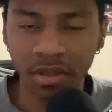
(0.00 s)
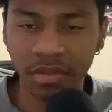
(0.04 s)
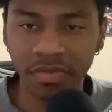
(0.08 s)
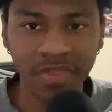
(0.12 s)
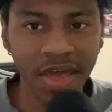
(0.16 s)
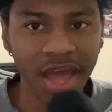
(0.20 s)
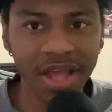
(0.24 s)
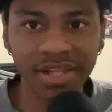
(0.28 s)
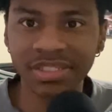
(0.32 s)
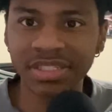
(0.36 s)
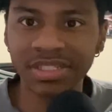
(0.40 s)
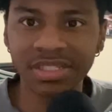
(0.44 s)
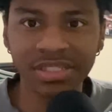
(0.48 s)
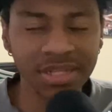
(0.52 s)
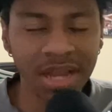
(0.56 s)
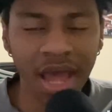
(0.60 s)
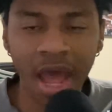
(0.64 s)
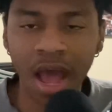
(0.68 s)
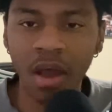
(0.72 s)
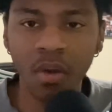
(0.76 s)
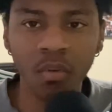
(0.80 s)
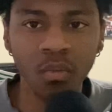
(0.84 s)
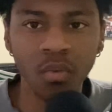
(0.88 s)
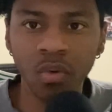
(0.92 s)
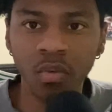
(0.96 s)
That's
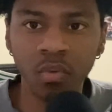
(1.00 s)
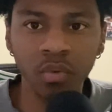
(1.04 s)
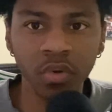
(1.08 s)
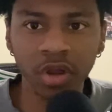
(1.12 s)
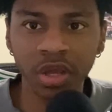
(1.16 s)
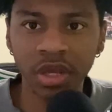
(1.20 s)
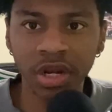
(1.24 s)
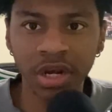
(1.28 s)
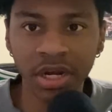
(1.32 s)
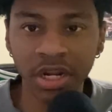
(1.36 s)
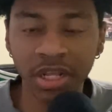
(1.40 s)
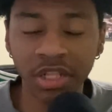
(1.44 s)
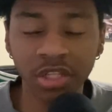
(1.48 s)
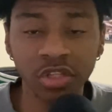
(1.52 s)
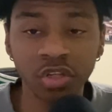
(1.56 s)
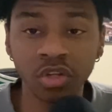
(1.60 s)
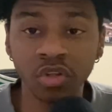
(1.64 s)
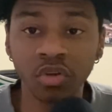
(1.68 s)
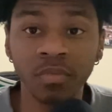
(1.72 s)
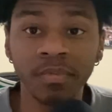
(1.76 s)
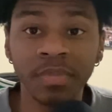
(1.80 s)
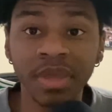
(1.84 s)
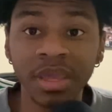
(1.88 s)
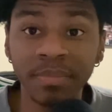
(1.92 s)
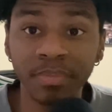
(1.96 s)
not what we're going to need to
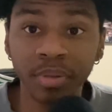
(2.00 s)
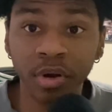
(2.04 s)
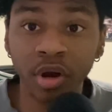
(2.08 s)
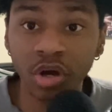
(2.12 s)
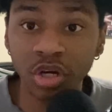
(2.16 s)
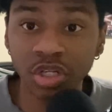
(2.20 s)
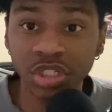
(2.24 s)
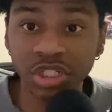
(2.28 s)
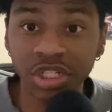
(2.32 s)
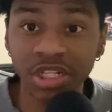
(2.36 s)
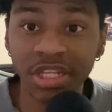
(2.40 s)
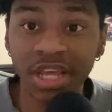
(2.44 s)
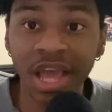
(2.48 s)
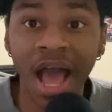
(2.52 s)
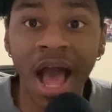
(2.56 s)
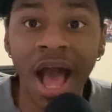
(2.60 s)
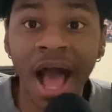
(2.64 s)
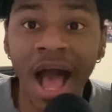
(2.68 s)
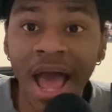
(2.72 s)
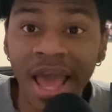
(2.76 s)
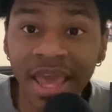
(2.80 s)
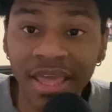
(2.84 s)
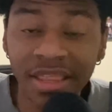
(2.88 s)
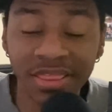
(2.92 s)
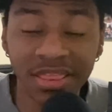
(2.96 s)
do. Me personally,
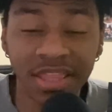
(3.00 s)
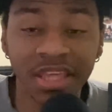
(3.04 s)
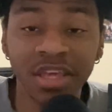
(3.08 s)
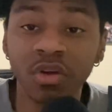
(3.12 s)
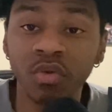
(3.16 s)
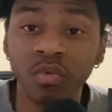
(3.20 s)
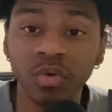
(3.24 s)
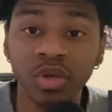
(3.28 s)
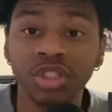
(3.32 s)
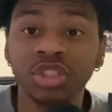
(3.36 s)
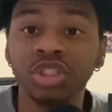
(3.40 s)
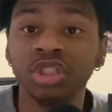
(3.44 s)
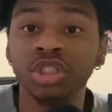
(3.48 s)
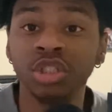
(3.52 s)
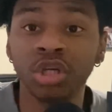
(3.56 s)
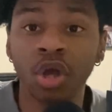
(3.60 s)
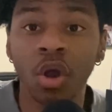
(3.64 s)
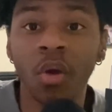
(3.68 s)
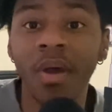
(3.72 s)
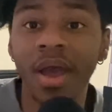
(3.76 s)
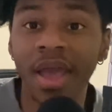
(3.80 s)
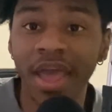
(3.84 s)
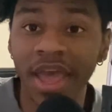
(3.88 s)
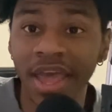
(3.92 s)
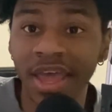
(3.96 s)
I think we should
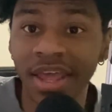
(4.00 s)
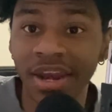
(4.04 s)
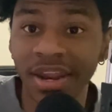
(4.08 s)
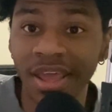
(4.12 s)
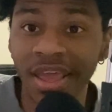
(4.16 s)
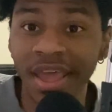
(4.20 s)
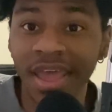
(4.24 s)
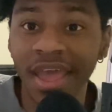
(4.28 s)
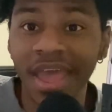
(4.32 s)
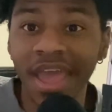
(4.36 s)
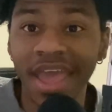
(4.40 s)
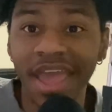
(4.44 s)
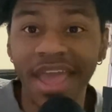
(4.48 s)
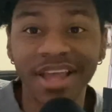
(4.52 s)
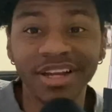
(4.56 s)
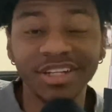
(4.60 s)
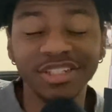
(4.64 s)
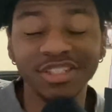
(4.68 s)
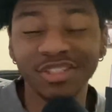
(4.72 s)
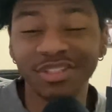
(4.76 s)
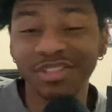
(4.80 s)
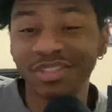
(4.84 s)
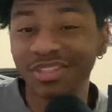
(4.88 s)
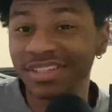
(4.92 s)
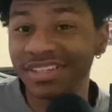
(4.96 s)
go ahead and
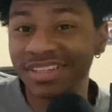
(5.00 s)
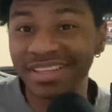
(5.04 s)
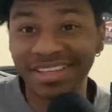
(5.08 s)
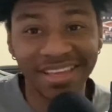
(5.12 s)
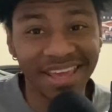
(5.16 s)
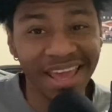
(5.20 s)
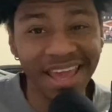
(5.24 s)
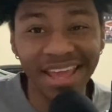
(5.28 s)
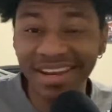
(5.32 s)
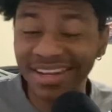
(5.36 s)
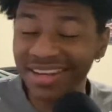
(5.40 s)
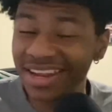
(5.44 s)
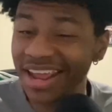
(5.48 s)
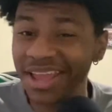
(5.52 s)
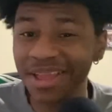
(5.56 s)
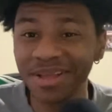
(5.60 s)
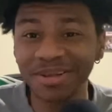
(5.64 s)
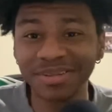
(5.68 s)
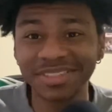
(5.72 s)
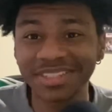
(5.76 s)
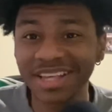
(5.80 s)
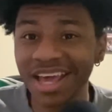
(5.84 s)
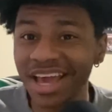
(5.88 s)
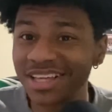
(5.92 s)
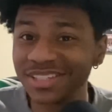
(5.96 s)
just get
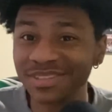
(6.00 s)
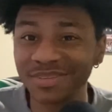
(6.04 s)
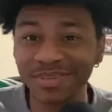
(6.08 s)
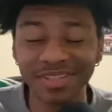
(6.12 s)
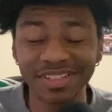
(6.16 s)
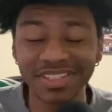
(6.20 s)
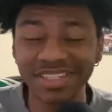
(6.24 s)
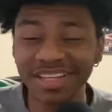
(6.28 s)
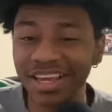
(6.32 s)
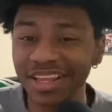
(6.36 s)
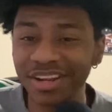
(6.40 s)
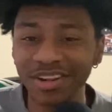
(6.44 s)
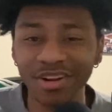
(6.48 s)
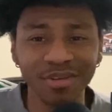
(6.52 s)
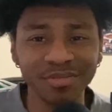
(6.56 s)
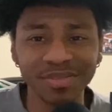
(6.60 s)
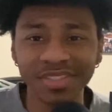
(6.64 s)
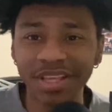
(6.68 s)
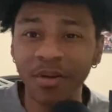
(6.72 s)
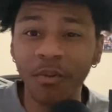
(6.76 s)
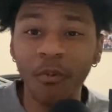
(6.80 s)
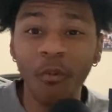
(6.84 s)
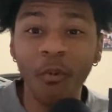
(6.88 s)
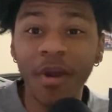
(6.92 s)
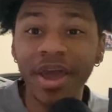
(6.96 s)
Daniel Tice. Once again, you know what
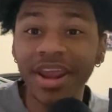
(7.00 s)
I'm saying?